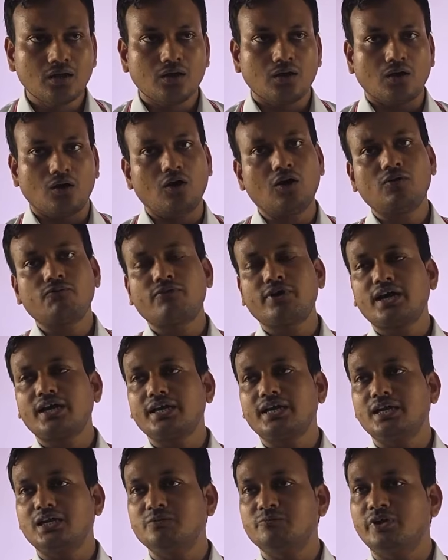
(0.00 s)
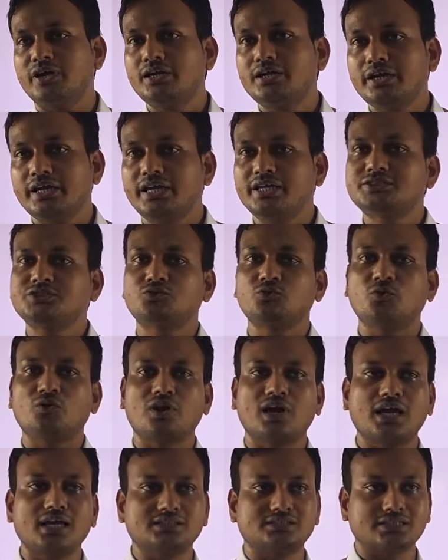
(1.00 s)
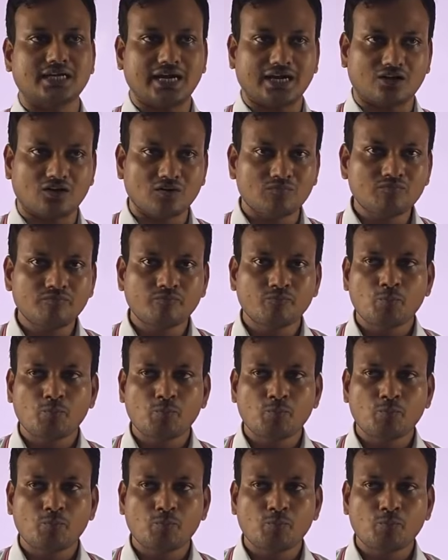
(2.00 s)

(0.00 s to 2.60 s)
of an element is known as atom,